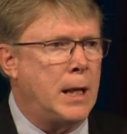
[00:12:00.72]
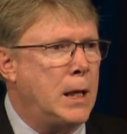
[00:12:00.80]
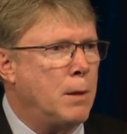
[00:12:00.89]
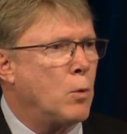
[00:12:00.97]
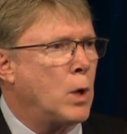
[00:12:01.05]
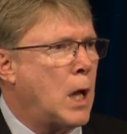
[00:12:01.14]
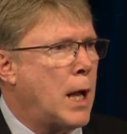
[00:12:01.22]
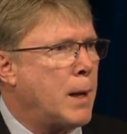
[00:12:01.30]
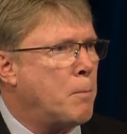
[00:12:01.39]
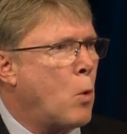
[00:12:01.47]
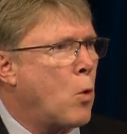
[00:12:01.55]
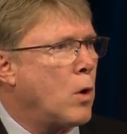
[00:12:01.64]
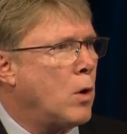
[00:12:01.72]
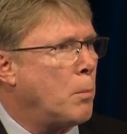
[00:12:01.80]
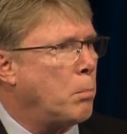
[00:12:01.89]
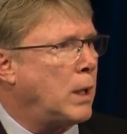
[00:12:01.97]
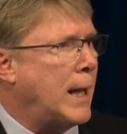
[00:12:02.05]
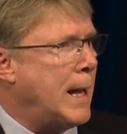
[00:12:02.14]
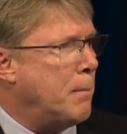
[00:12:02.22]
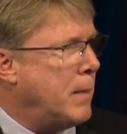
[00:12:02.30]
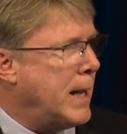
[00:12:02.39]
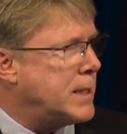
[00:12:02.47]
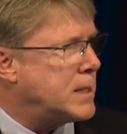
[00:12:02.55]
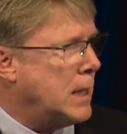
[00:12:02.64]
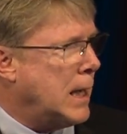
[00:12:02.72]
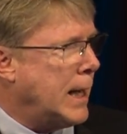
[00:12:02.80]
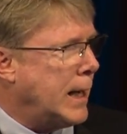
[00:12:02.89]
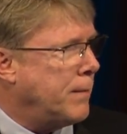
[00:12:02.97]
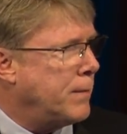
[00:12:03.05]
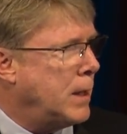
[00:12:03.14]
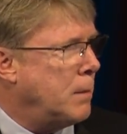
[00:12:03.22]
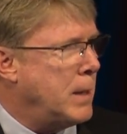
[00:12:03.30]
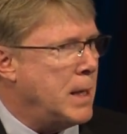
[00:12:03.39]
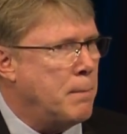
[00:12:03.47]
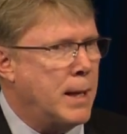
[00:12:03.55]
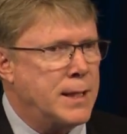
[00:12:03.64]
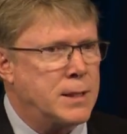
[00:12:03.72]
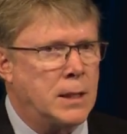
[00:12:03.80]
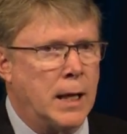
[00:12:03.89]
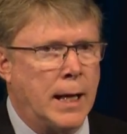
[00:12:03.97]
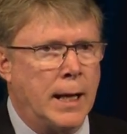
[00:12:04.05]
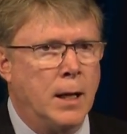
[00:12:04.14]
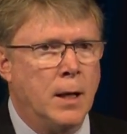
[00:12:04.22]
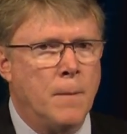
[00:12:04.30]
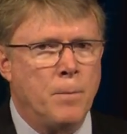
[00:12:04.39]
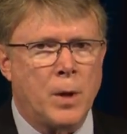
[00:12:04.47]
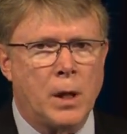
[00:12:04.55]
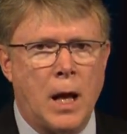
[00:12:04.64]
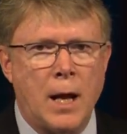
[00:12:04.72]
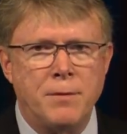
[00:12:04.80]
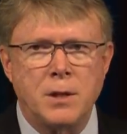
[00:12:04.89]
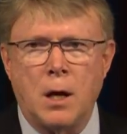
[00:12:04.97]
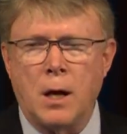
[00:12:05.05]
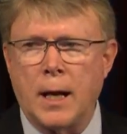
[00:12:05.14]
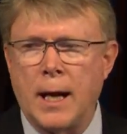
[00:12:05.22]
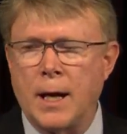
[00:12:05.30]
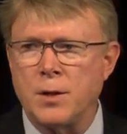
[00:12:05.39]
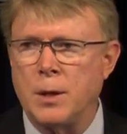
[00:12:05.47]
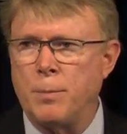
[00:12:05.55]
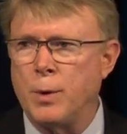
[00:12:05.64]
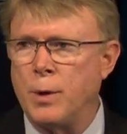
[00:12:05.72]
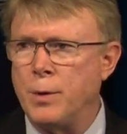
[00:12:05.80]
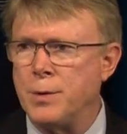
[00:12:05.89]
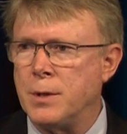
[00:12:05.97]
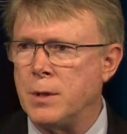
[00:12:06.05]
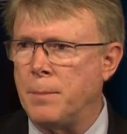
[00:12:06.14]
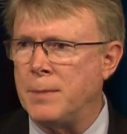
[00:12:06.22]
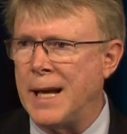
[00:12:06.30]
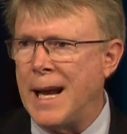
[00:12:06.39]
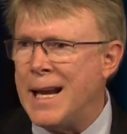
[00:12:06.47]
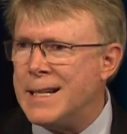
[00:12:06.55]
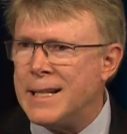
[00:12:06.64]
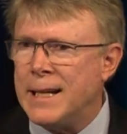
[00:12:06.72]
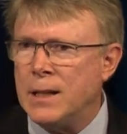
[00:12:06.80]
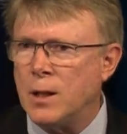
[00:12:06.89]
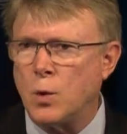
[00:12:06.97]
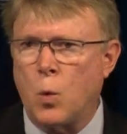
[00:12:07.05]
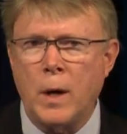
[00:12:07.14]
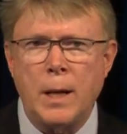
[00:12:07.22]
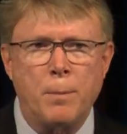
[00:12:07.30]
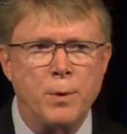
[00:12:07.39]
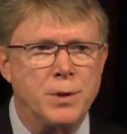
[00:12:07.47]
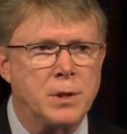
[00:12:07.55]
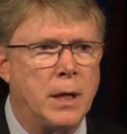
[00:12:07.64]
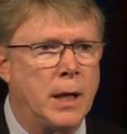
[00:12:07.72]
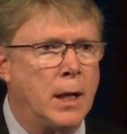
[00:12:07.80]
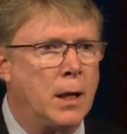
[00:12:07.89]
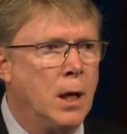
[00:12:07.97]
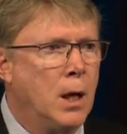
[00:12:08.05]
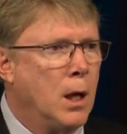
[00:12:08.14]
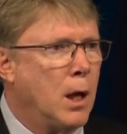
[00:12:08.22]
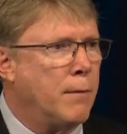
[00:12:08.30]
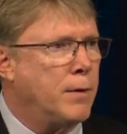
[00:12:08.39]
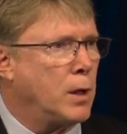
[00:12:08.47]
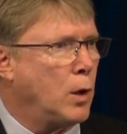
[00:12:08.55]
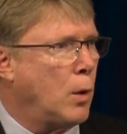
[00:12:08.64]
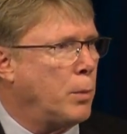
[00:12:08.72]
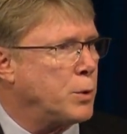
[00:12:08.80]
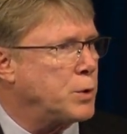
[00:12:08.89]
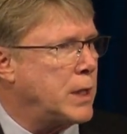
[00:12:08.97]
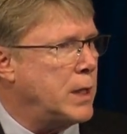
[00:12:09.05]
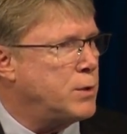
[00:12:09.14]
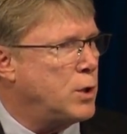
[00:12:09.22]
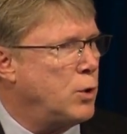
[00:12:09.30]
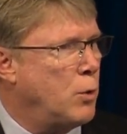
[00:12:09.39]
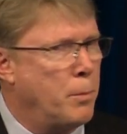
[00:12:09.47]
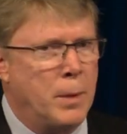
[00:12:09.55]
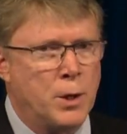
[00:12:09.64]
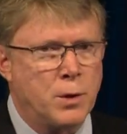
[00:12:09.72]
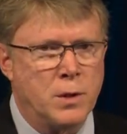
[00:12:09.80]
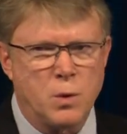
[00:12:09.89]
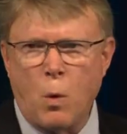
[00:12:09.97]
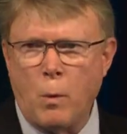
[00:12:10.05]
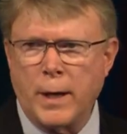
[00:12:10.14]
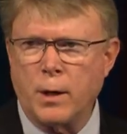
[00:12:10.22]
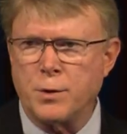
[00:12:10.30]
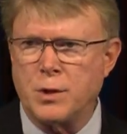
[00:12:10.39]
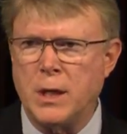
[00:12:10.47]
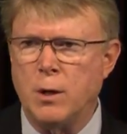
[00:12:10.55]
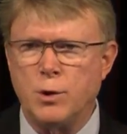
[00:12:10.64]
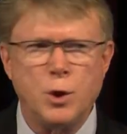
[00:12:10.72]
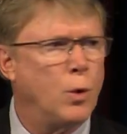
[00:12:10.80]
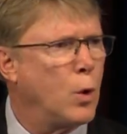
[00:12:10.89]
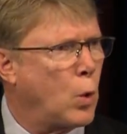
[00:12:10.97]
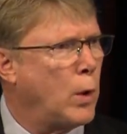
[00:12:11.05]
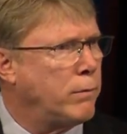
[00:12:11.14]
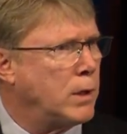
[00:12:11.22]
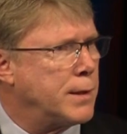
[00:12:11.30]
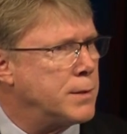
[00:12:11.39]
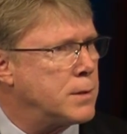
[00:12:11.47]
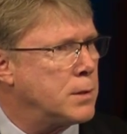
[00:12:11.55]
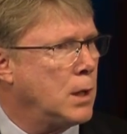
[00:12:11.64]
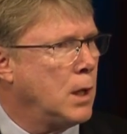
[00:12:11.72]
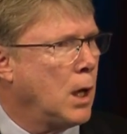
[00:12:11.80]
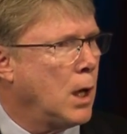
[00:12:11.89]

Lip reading: relying more on plant-based diet than a meat-based diet. Livestock actually produces up to 18 to 20% of the global CO2 emissions, what we call CO2 equivalents.